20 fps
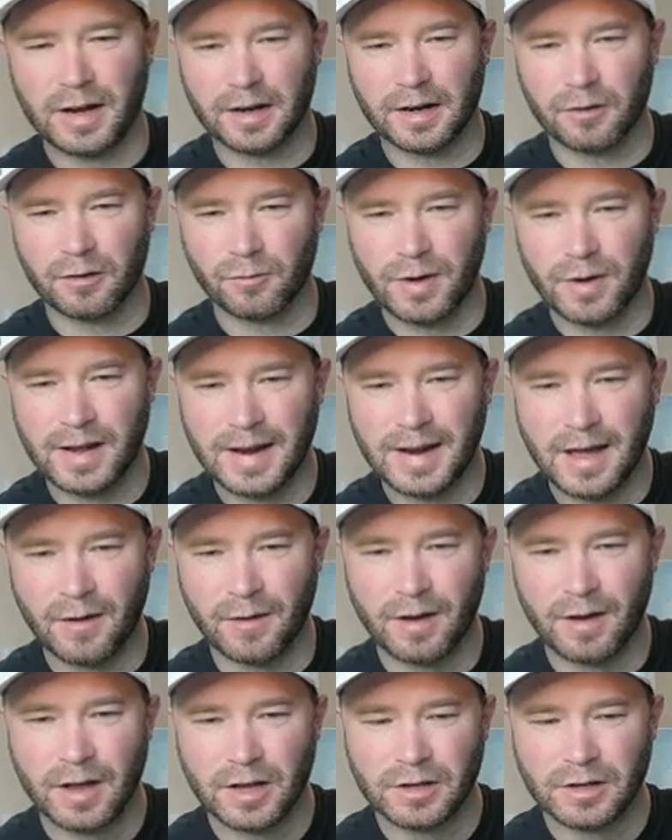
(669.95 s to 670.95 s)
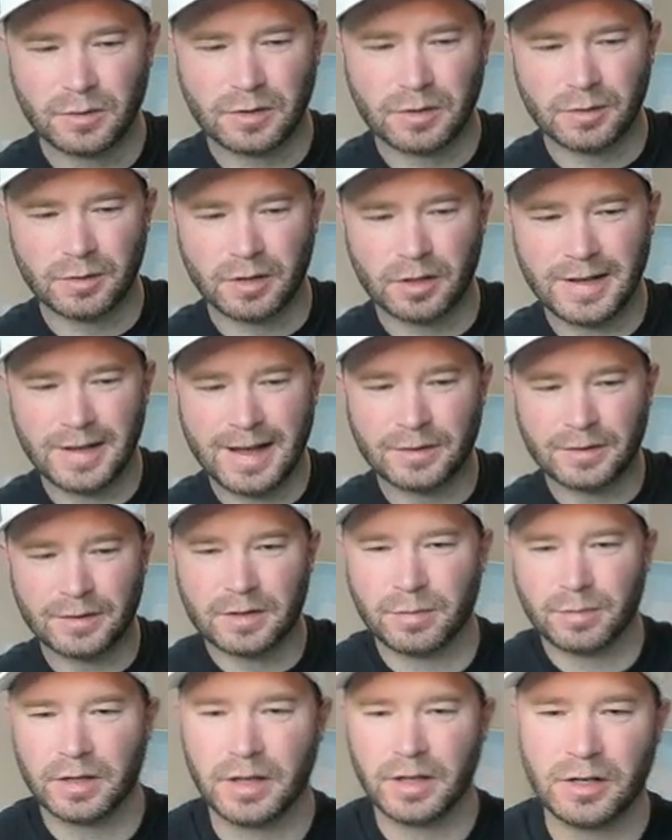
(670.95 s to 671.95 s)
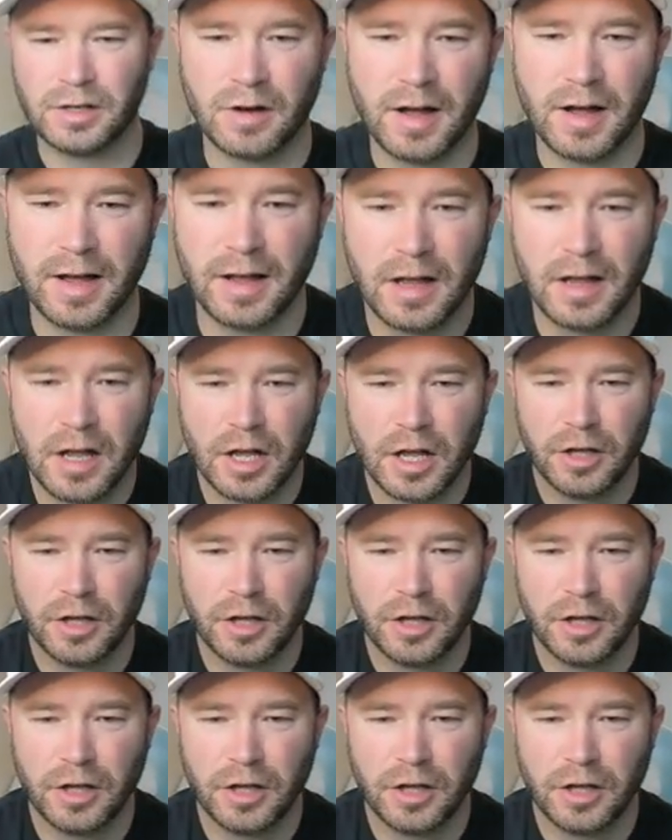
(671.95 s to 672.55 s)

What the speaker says: I got to wring it out so the towel's completely dry.